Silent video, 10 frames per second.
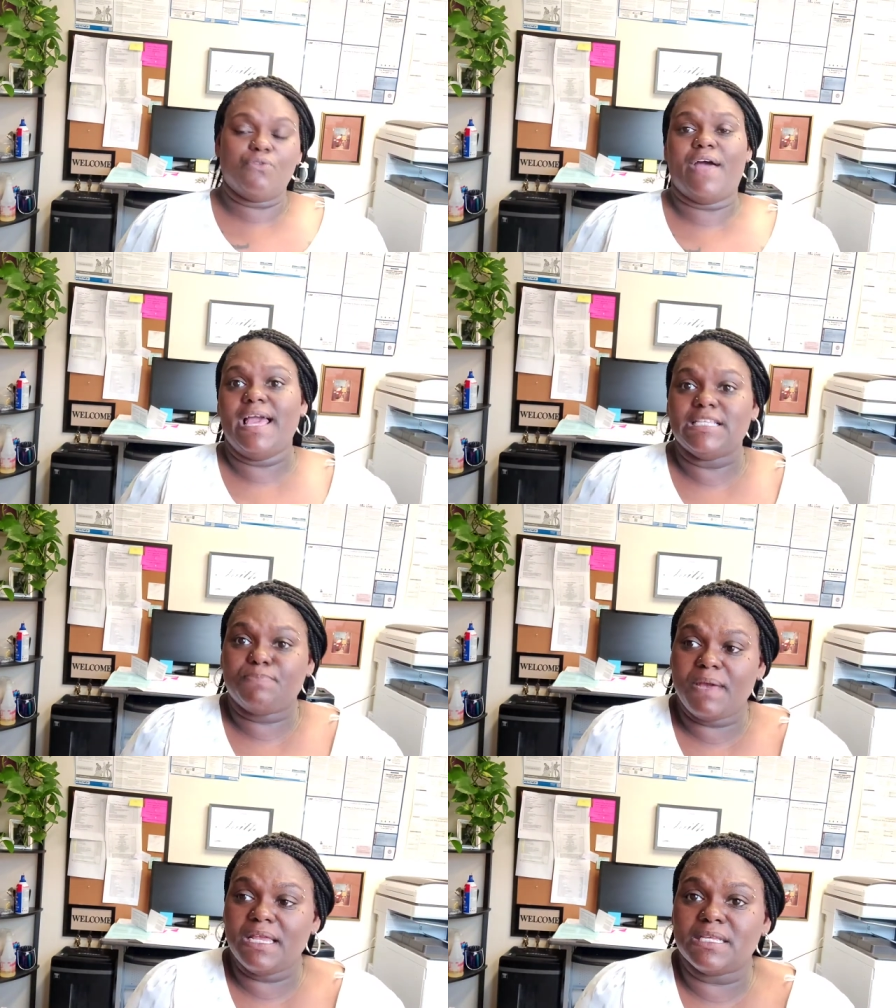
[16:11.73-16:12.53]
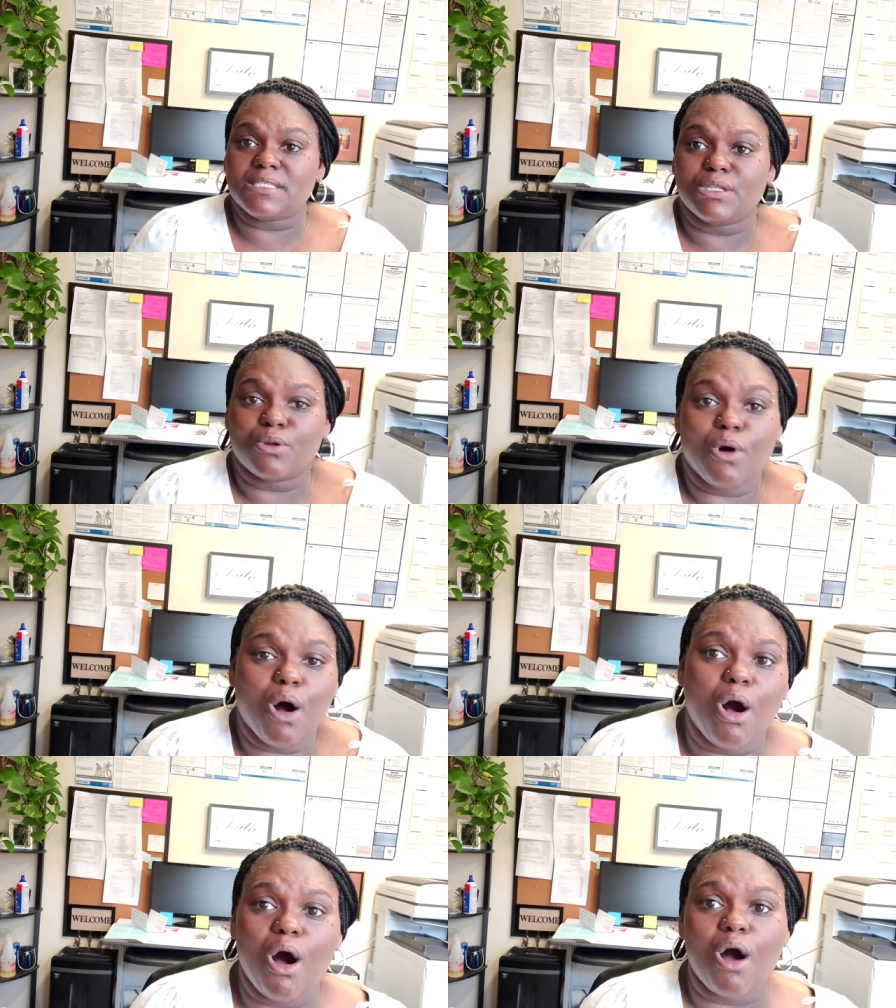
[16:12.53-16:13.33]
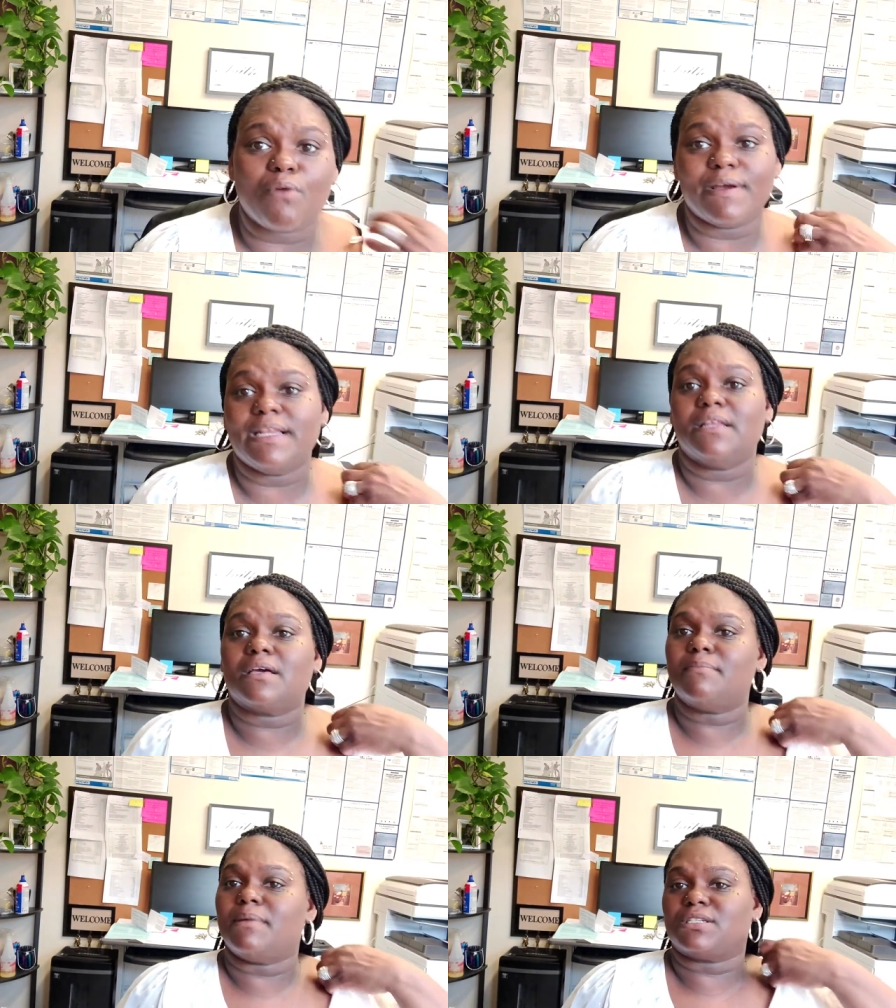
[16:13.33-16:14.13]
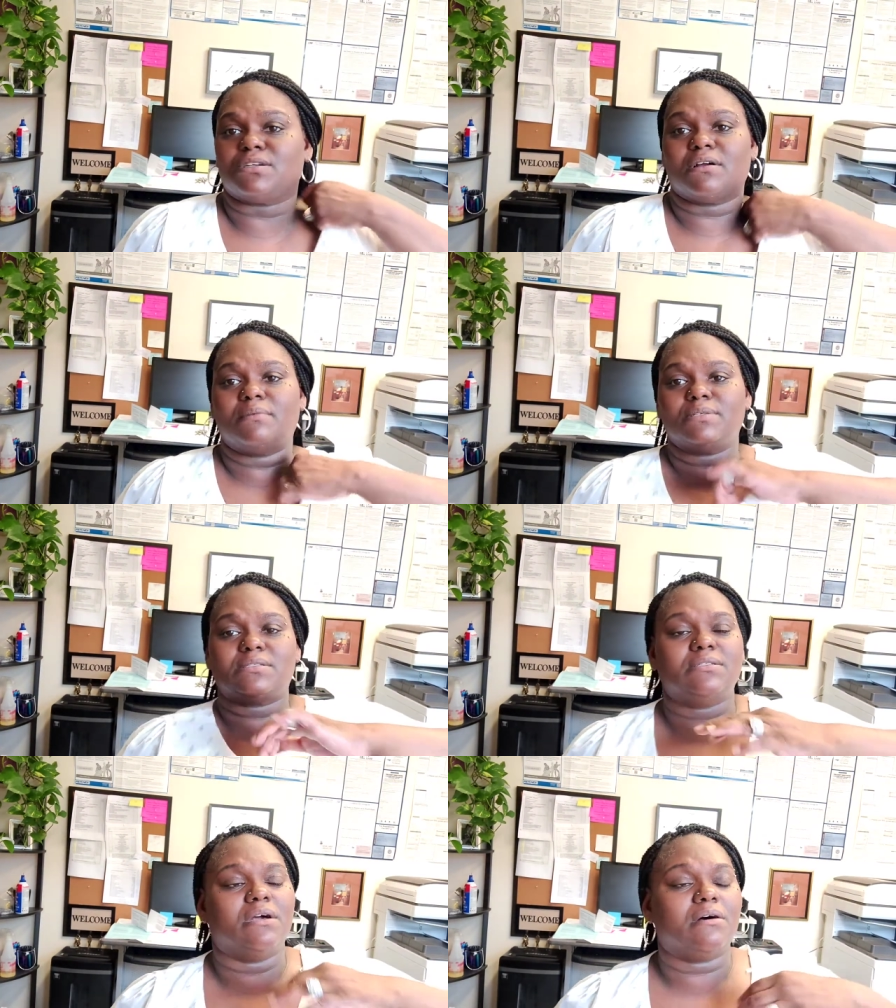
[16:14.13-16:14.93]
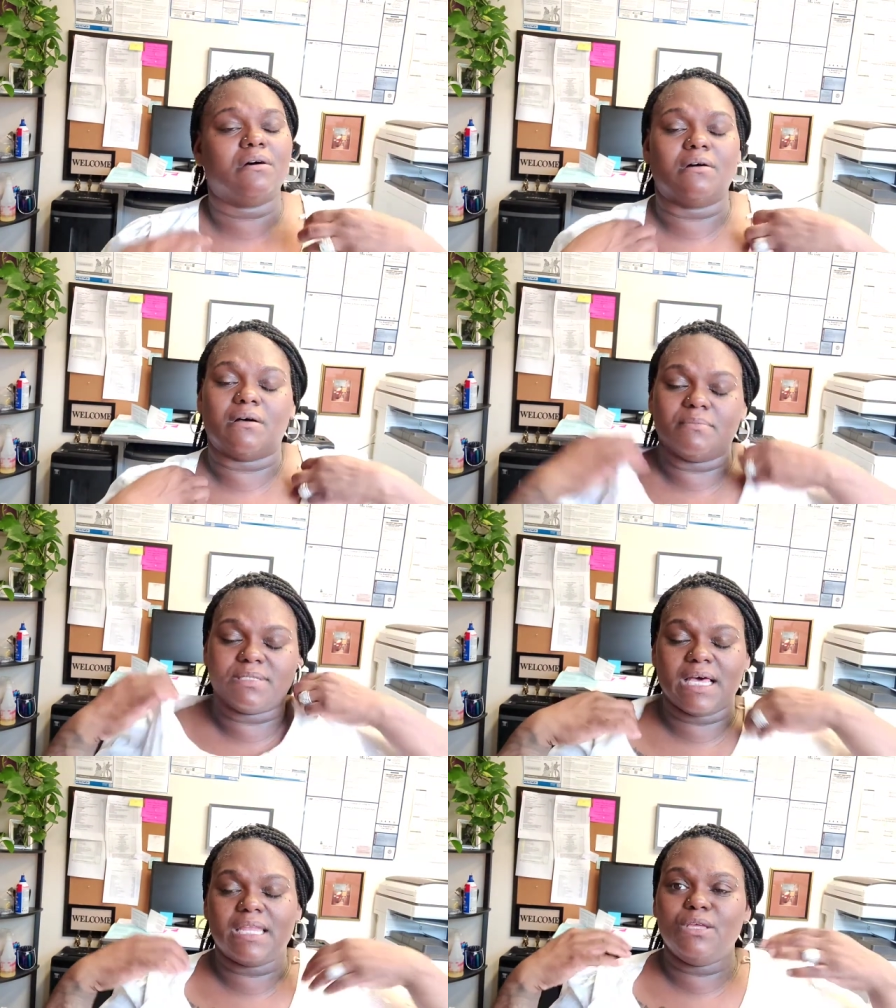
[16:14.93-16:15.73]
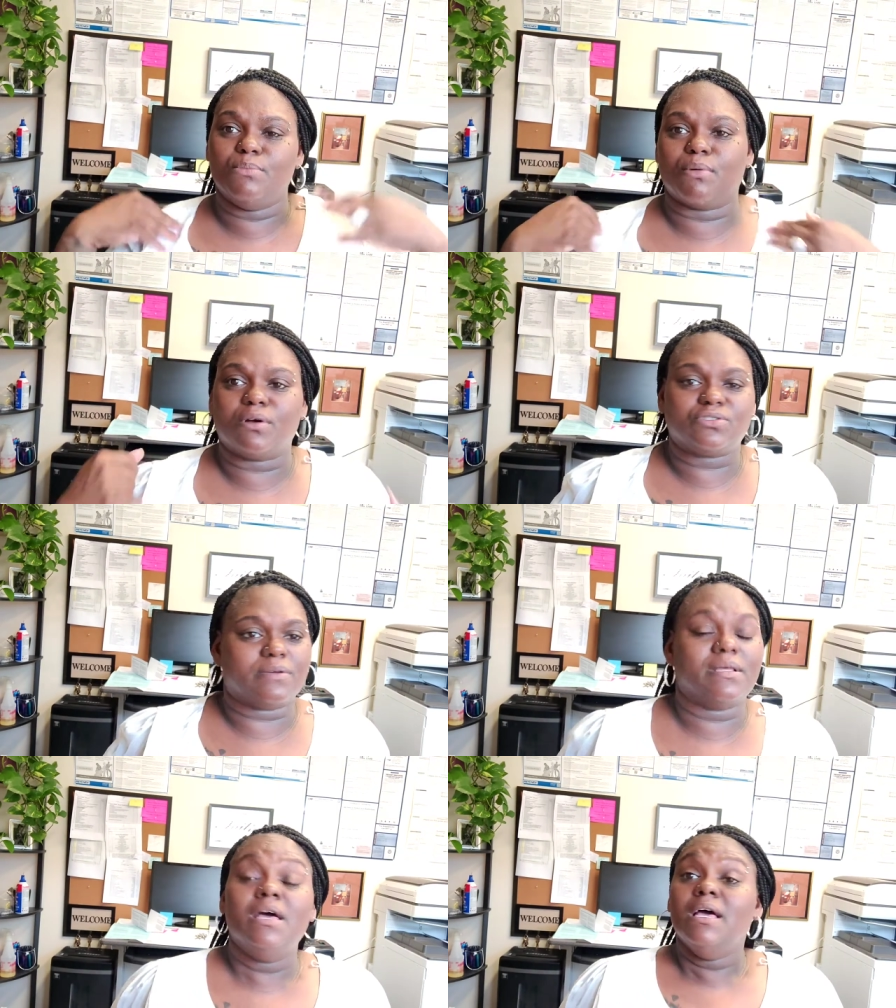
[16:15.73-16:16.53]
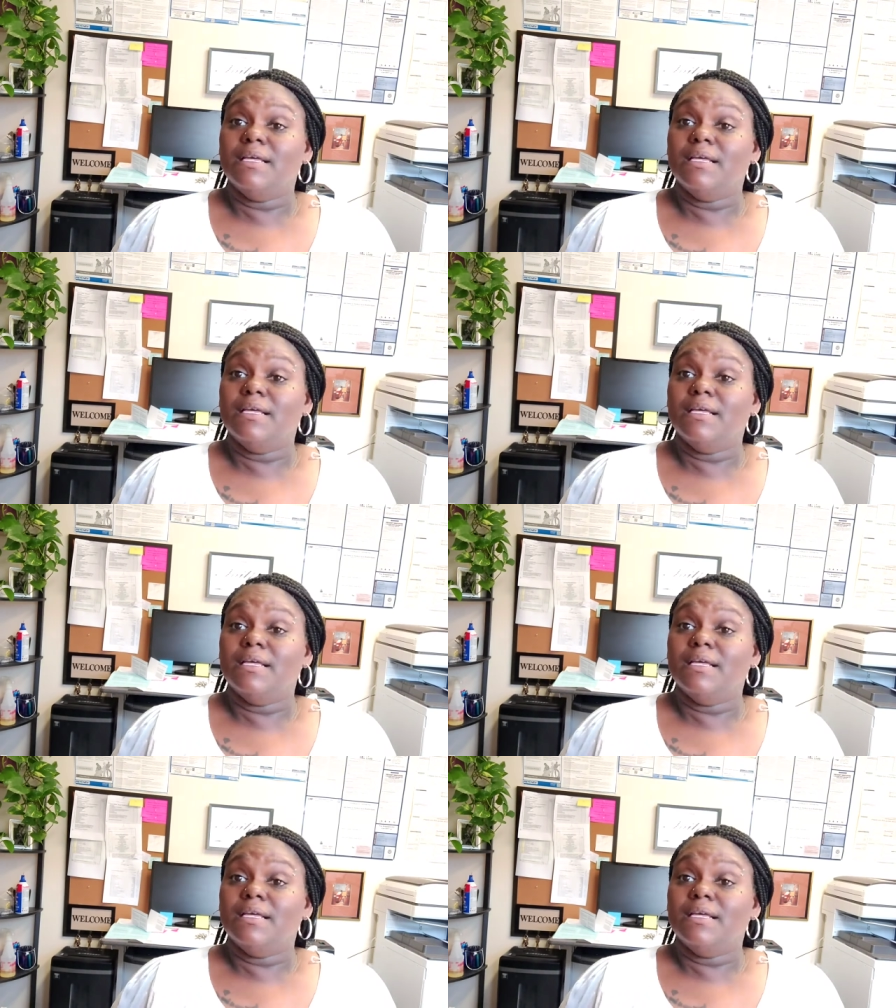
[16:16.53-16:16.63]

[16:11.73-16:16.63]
that is Peanut's little haul right now. Look at my shirt. I'm just, y'all, I'm telling you, bra shirts.